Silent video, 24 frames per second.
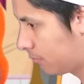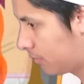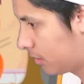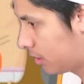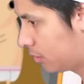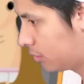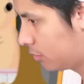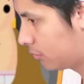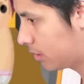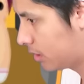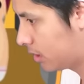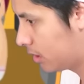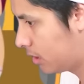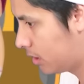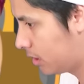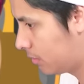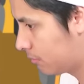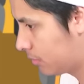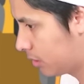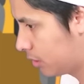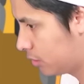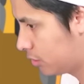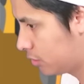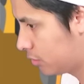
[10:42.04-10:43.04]
I'm gonna do it,
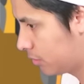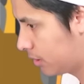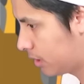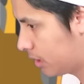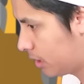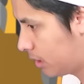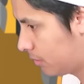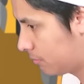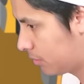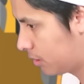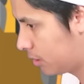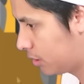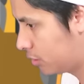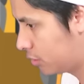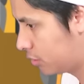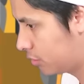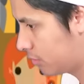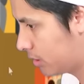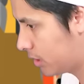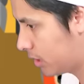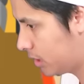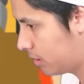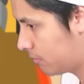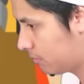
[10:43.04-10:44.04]
I'm gonna do it, I'm gonna
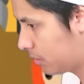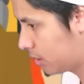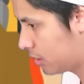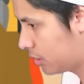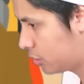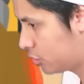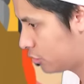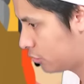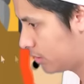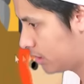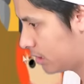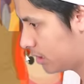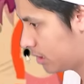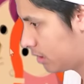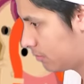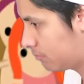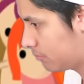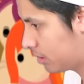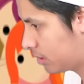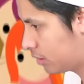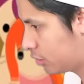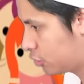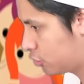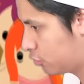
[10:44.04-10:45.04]
do it, I'm gonna do it,
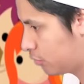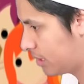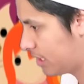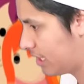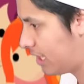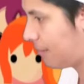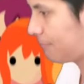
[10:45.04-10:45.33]
I'm gonna do it,